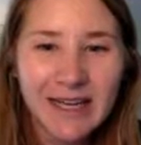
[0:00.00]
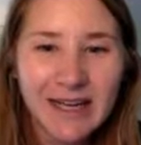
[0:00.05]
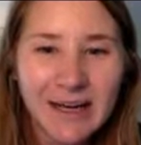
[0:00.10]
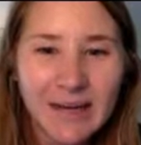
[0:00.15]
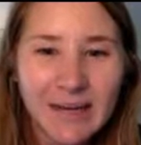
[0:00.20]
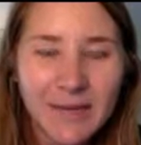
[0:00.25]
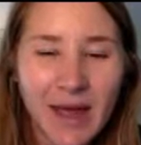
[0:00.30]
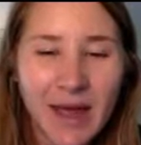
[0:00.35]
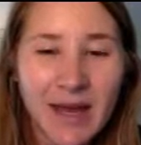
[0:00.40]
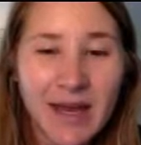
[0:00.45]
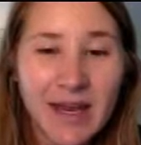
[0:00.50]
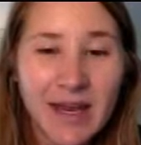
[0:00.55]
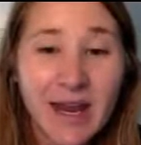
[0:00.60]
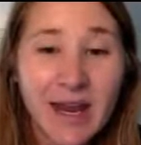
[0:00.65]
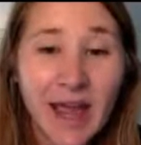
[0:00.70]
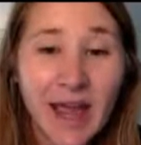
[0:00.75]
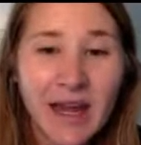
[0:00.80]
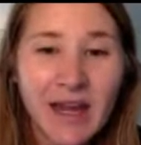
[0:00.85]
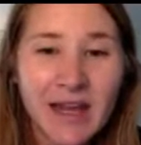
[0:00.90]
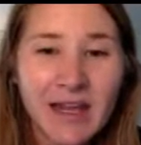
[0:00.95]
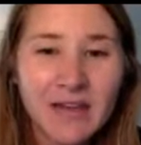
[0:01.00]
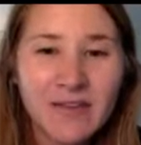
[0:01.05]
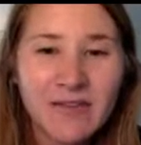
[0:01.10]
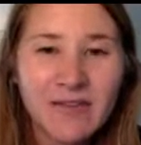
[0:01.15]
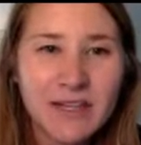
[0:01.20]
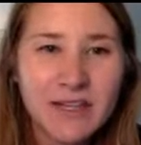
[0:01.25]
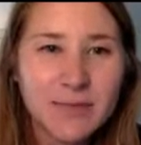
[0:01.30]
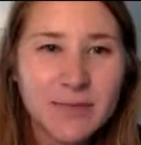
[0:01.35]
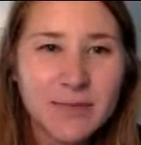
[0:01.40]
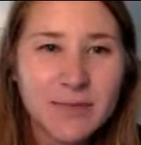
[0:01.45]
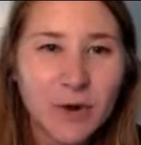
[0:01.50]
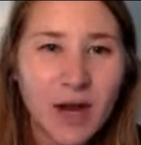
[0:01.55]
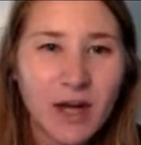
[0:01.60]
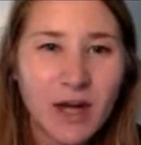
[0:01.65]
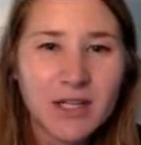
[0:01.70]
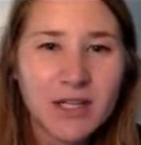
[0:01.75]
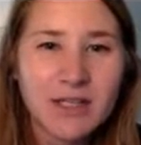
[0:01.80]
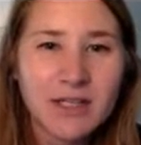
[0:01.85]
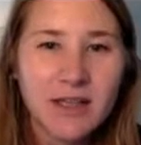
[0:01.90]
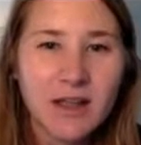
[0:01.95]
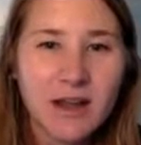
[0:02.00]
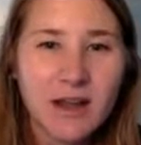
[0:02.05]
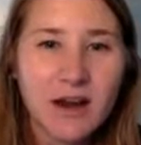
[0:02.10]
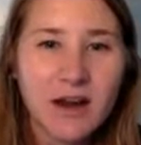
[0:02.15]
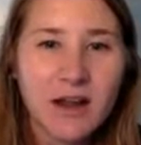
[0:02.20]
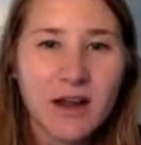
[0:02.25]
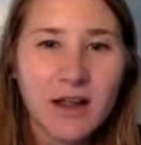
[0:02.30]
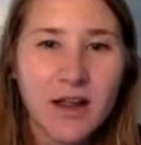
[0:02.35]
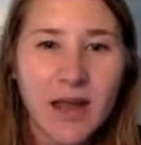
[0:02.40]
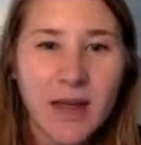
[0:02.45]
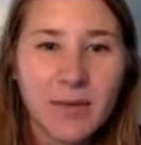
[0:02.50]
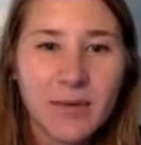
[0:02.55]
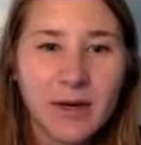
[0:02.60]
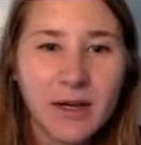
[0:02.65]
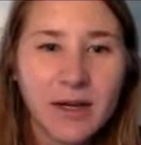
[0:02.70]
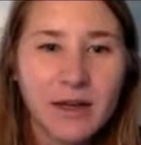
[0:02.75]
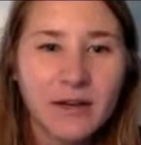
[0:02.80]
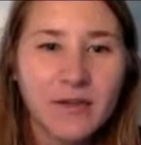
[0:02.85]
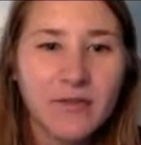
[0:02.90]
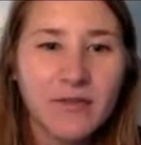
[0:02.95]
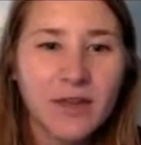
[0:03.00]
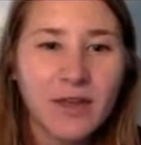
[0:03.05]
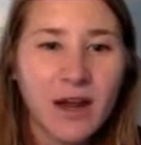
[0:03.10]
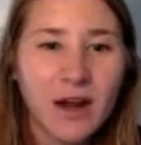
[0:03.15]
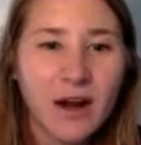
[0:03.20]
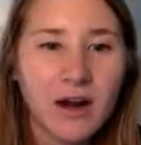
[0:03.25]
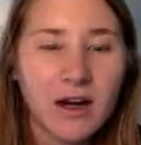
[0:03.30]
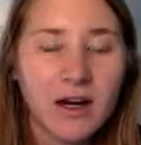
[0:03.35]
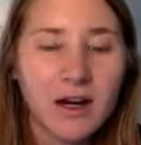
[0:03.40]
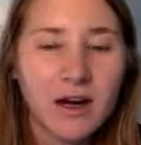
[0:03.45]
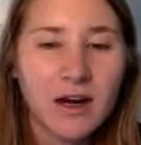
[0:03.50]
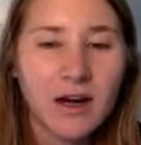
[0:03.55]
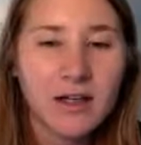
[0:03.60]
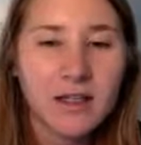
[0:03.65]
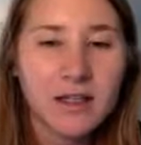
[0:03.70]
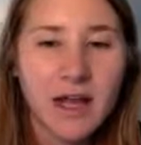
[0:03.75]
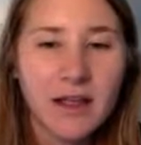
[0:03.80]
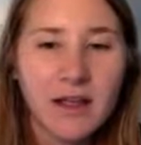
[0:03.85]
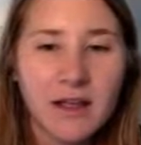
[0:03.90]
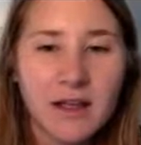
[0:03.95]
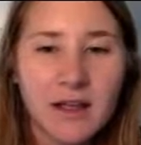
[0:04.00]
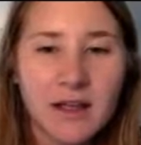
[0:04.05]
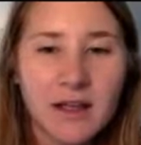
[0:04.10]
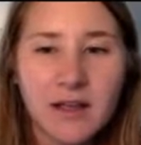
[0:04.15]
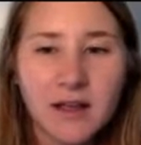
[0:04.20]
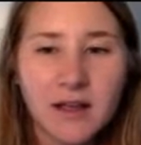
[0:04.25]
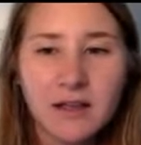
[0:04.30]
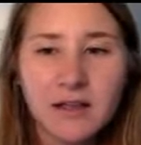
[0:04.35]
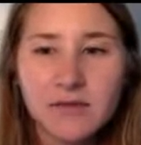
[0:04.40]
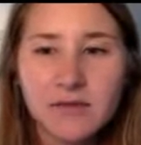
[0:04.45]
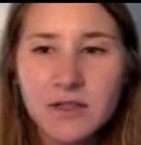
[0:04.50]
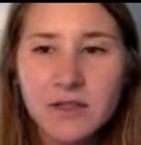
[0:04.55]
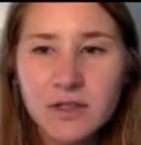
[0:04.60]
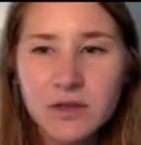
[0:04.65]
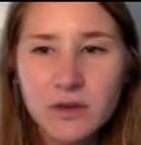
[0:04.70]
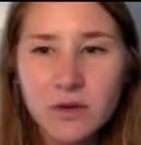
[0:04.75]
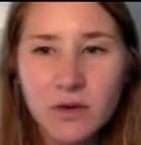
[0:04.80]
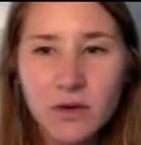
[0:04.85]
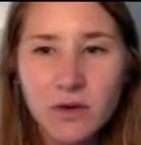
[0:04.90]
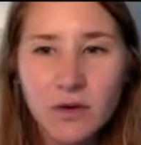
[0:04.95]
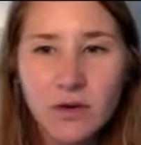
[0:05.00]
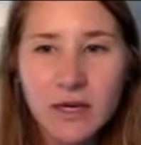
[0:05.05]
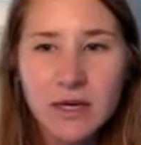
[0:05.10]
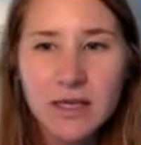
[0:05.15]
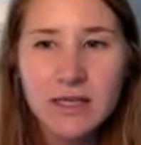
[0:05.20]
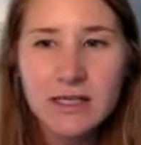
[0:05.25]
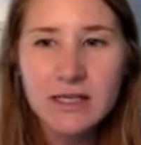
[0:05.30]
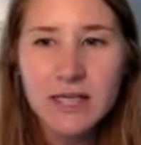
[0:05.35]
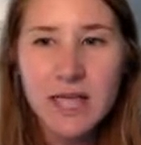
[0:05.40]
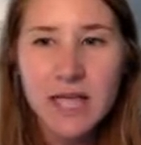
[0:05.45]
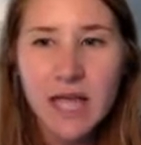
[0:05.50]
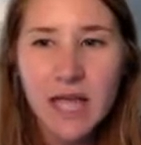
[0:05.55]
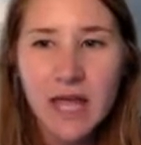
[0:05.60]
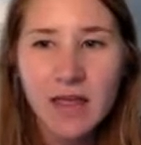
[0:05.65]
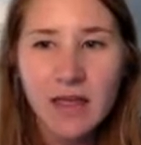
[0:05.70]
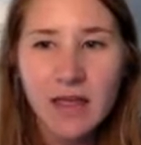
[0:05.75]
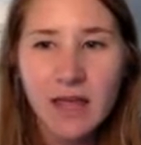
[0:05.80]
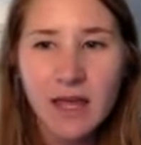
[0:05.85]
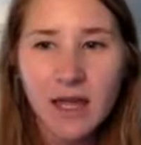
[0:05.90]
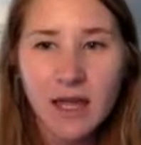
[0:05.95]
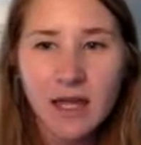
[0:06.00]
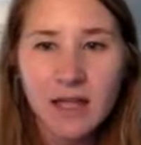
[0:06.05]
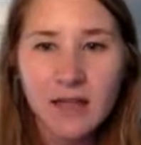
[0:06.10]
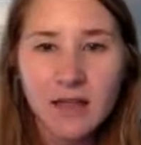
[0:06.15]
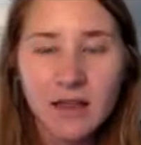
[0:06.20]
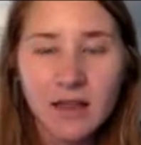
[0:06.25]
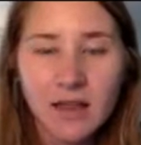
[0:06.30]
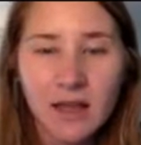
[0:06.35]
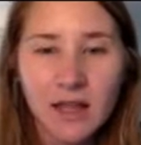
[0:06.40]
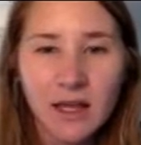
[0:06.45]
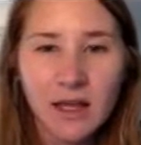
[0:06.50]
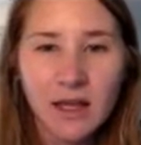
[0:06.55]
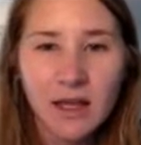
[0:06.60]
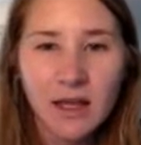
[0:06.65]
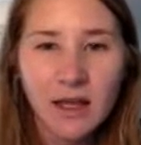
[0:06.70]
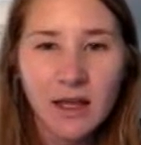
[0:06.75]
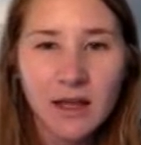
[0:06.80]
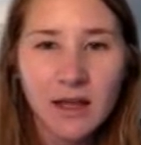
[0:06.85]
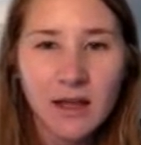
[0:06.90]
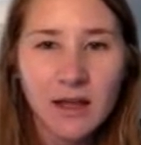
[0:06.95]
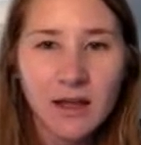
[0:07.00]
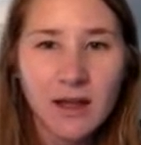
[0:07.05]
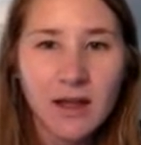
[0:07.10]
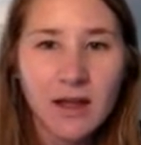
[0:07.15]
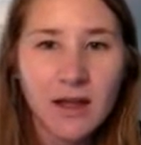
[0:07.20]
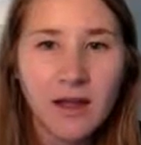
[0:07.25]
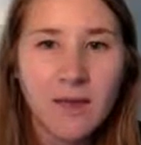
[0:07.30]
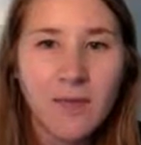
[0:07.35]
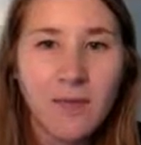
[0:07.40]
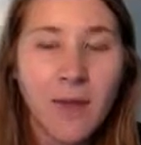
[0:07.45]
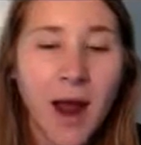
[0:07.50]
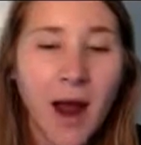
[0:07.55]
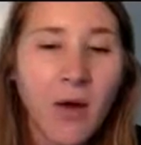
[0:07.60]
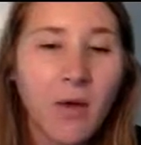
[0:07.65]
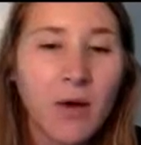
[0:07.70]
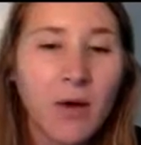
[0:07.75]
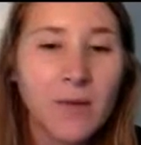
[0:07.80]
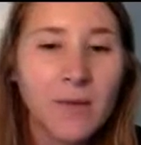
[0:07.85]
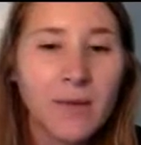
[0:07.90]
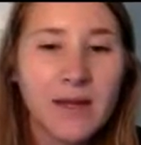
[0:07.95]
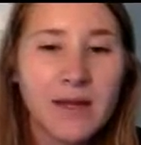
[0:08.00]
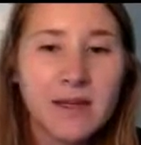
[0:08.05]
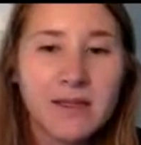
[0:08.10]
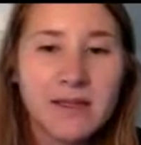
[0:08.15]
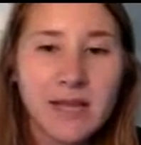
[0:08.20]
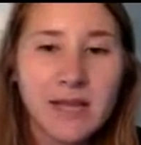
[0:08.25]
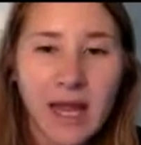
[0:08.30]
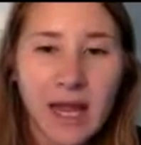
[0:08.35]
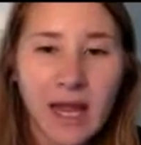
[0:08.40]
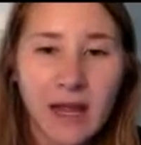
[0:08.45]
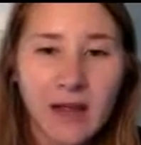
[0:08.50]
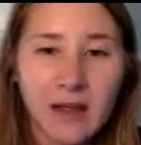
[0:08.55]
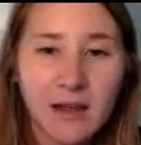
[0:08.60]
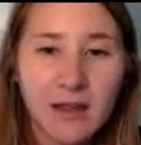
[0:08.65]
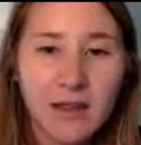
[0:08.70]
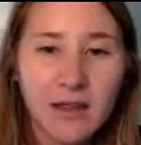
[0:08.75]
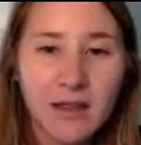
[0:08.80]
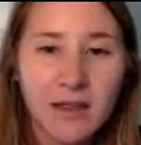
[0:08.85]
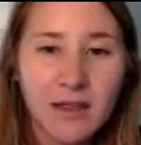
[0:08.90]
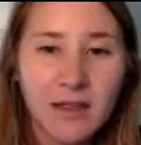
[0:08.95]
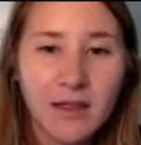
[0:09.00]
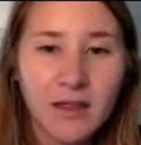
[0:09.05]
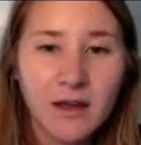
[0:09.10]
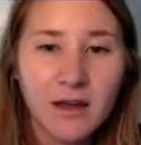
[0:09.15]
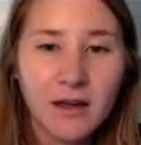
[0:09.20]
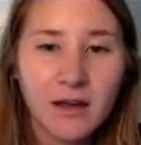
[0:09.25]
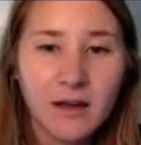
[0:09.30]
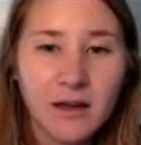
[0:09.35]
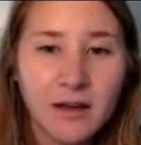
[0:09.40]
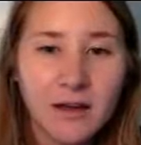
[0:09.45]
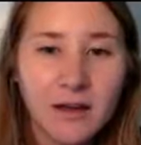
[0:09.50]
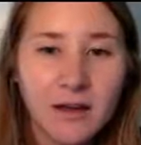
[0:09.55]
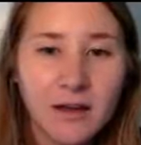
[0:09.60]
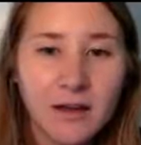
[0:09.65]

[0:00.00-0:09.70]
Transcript: Um, and in any of these projects that are collaborative, that are, are telling collective stories, that the empowerment and the